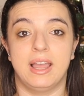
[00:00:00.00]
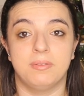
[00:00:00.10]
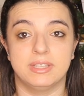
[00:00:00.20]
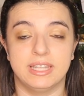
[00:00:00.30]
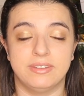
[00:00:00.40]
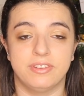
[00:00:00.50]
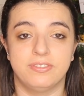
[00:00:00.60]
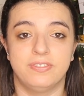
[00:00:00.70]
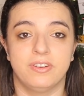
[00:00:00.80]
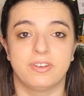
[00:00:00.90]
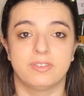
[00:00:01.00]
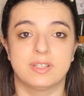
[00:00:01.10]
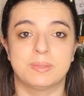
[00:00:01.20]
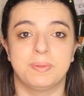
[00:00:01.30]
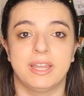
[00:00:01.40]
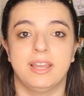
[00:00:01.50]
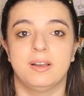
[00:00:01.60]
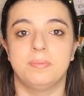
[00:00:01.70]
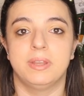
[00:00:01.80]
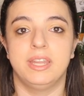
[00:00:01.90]
I will leave a photo display
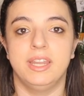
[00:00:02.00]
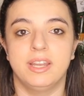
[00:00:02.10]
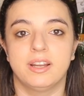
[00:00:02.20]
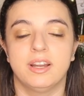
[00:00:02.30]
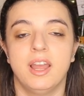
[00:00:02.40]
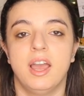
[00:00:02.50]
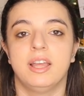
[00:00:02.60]
up here,